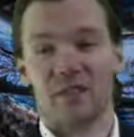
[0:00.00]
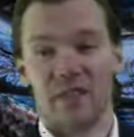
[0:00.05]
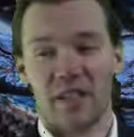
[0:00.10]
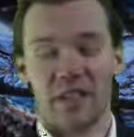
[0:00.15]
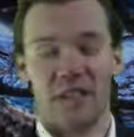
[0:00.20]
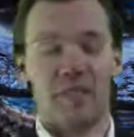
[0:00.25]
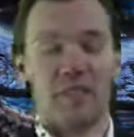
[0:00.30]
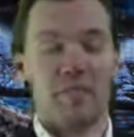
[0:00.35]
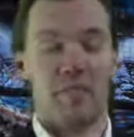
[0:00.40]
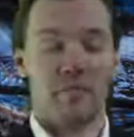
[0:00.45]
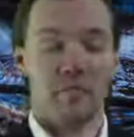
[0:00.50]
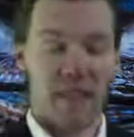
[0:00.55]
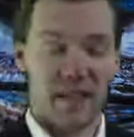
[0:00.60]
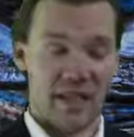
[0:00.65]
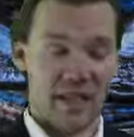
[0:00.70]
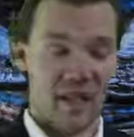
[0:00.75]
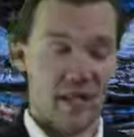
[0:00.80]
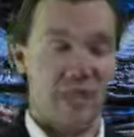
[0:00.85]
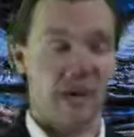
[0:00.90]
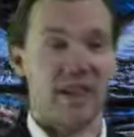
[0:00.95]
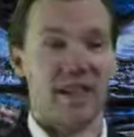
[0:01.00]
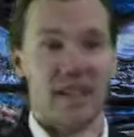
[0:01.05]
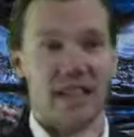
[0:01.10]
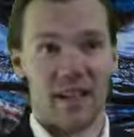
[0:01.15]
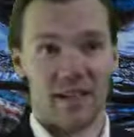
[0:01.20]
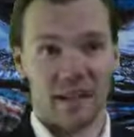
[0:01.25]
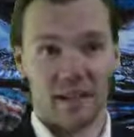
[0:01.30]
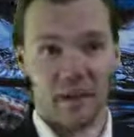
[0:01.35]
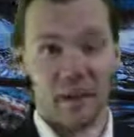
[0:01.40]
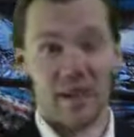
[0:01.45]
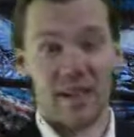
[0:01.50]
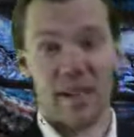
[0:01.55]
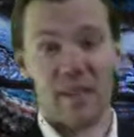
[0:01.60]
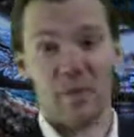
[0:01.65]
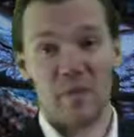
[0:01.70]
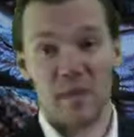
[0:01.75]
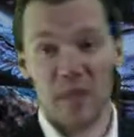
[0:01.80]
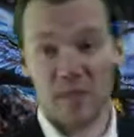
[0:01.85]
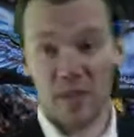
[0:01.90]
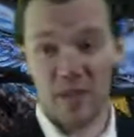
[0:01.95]
system, missing appendix, 75
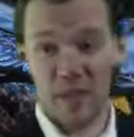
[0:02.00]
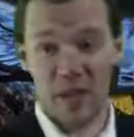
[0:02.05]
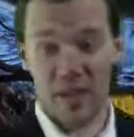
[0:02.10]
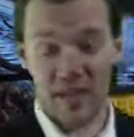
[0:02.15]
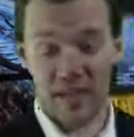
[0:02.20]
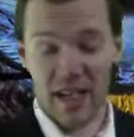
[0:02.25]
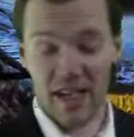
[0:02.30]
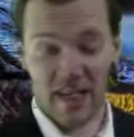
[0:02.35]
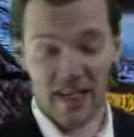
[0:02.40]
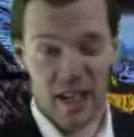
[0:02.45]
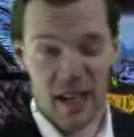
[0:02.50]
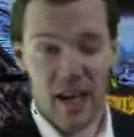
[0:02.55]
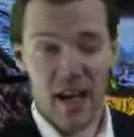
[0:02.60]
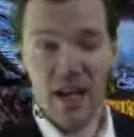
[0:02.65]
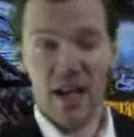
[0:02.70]
centimeters small intestine.